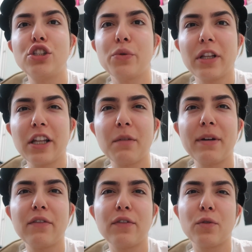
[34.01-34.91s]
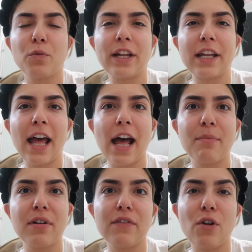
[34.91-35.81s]
do a little bit of a
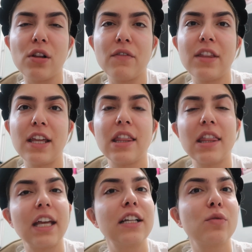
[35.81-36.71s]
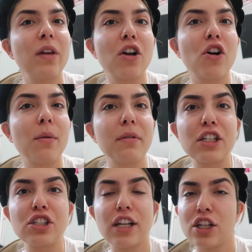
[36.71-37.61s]
recap of all of the things we
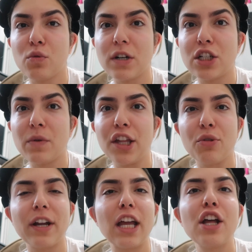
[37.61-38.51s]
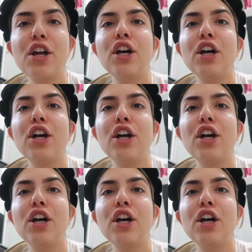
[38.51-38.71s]
accomplished in 2023,